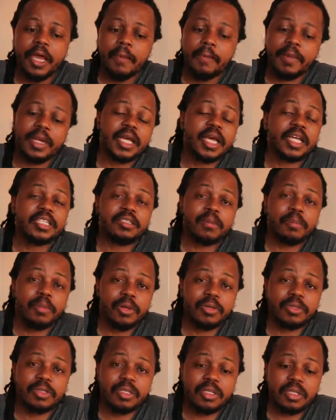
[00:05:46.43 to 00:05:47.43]
But I
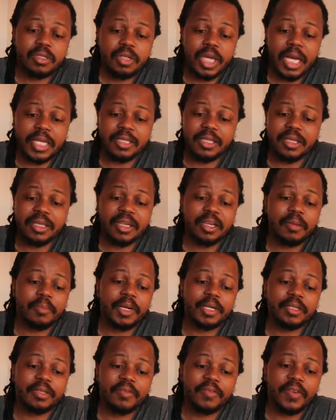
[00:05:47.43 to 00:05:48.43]
suppose you have to think
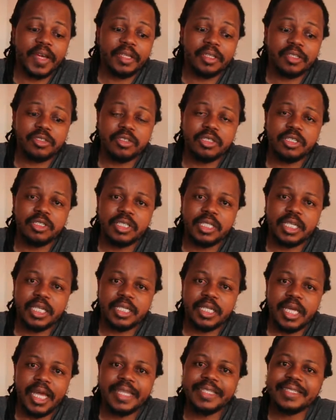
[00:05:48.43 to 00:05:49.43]
about the fact that you need to
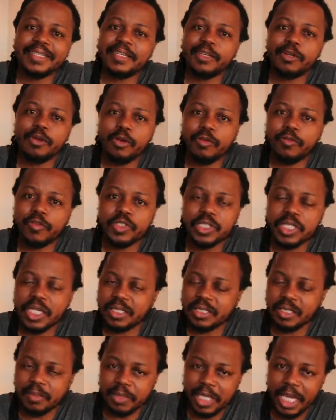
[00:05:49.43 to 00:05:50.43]
get Ainsley Ndlovu to
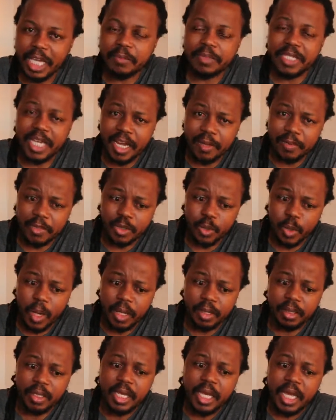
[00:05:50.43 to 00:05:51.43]
get some game time as
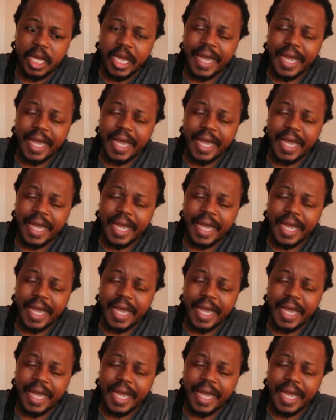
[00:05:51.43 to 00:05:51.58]
well